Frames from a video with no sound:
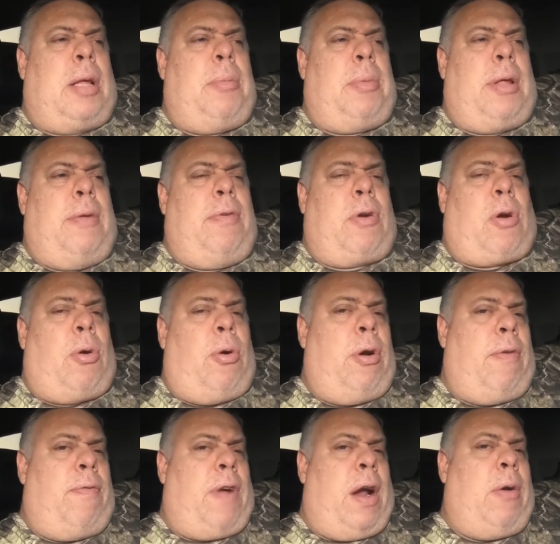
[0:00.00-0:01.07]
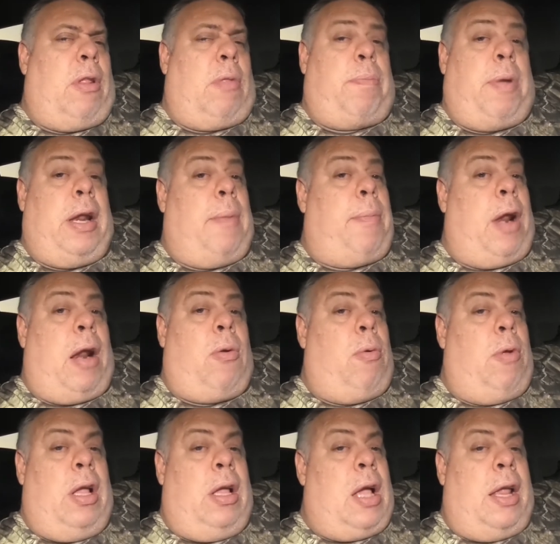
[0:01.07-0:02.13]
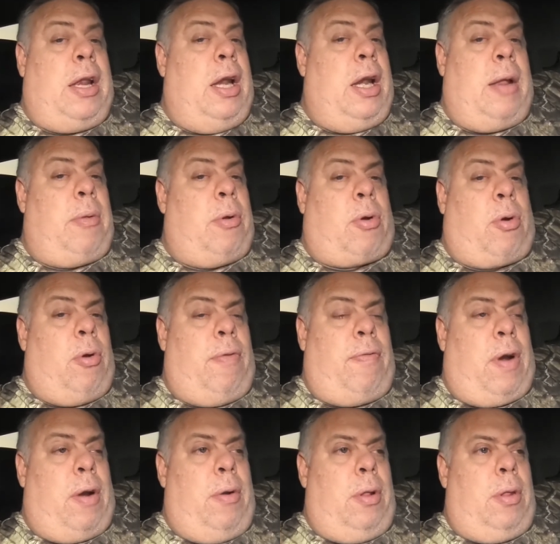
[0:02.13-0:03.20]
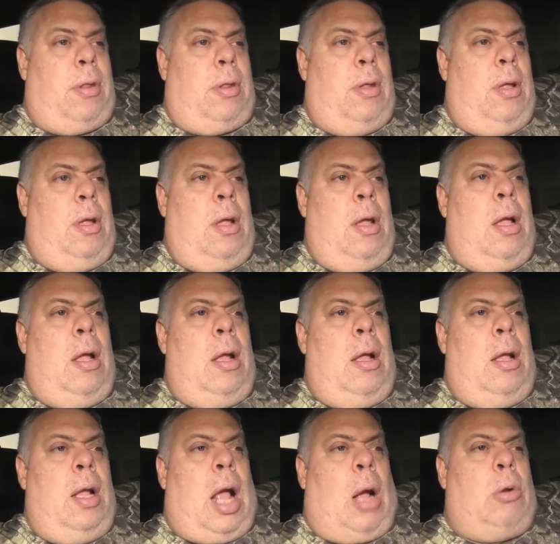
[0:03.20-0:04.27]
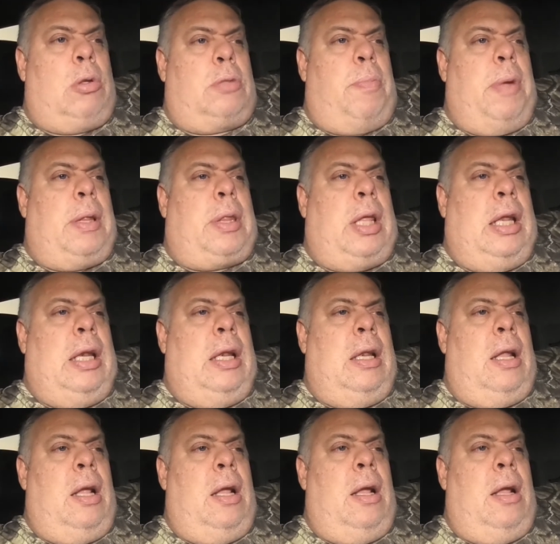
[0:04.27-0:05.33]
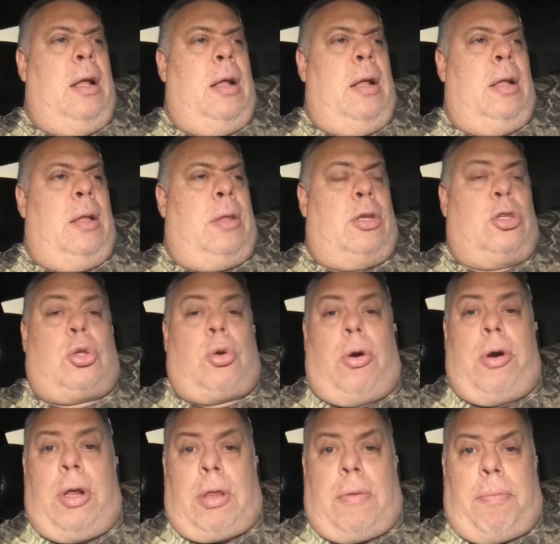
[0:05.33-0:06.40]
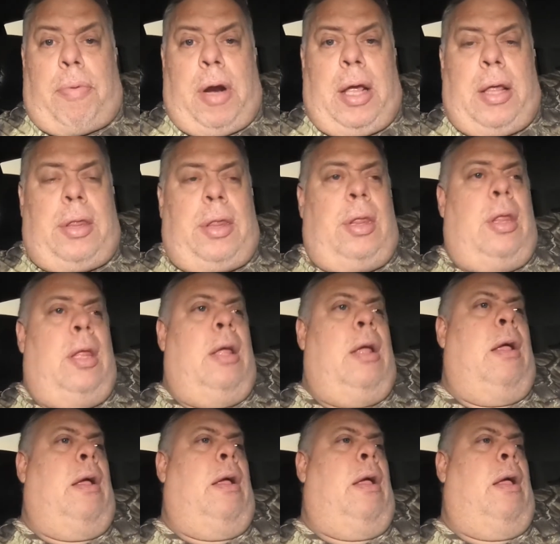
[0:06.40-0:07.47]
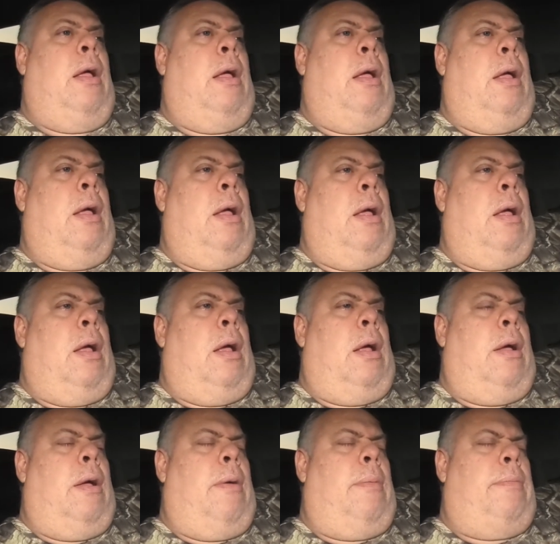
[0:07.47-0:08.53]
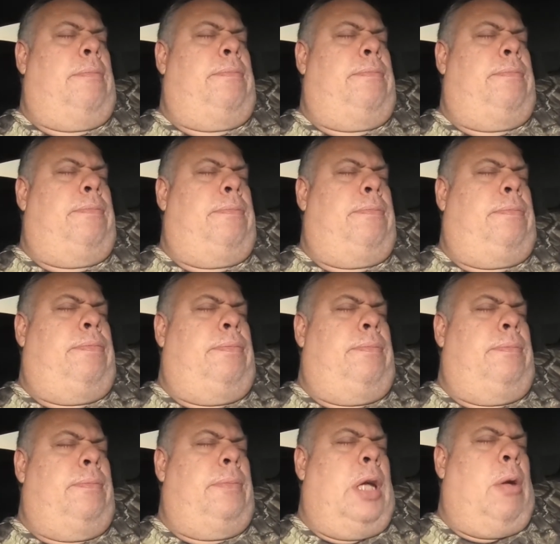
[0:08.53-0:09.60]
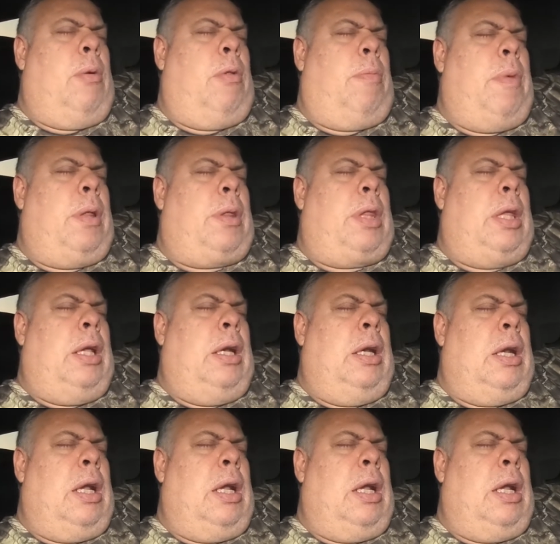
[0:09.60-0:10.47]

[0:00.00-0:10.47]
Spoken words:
of a coronavirus, but I didn't have the coronavirus. I was missing the shortness of breath. I was missing